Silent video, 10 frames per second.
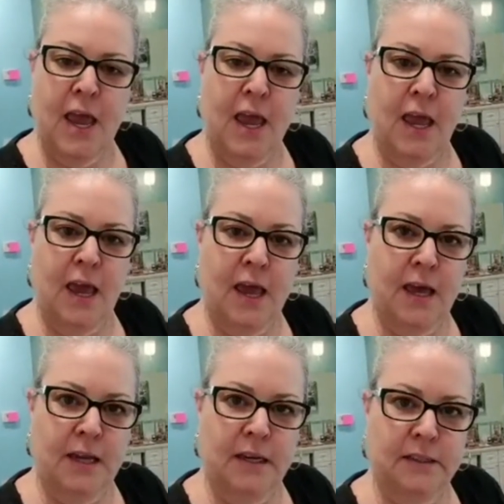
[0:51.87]

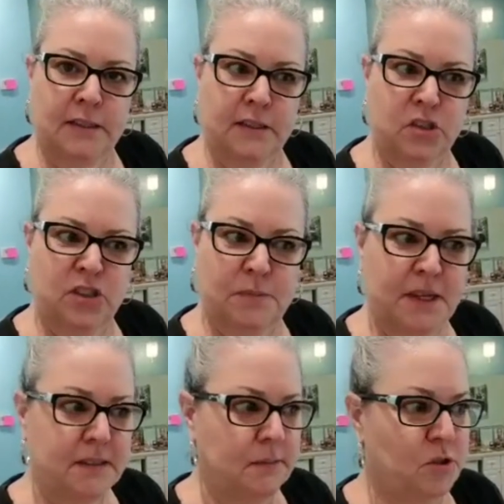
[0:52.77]
and just
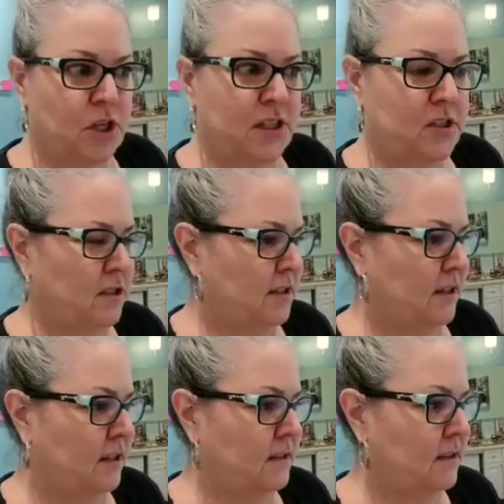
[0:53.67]
made some changes, and
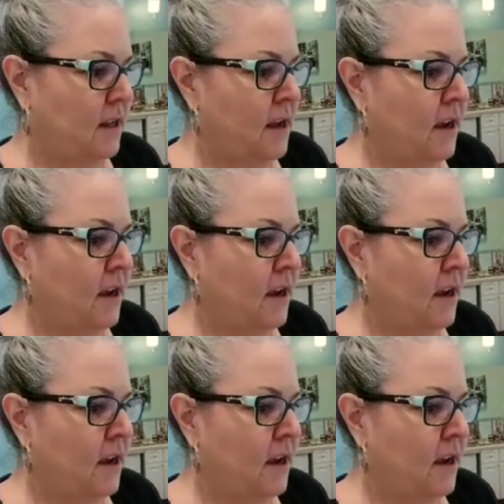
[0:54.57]
it's